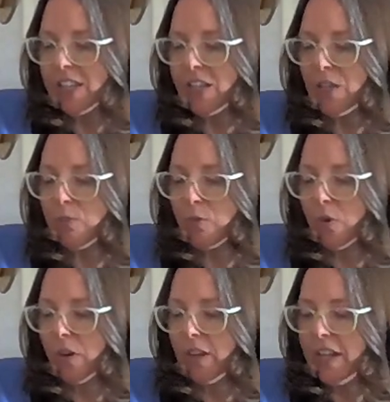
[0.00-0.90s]
Keep
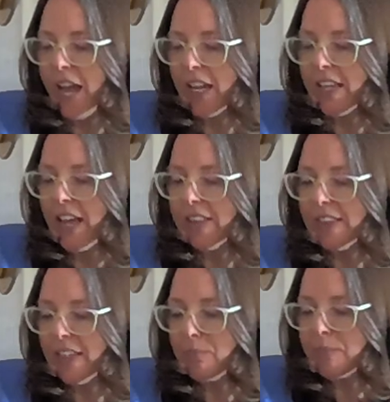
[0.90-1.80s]
your neck and
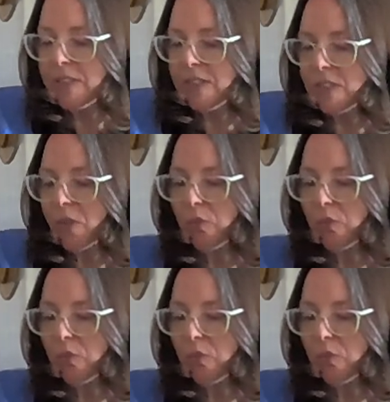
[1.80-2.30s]
lips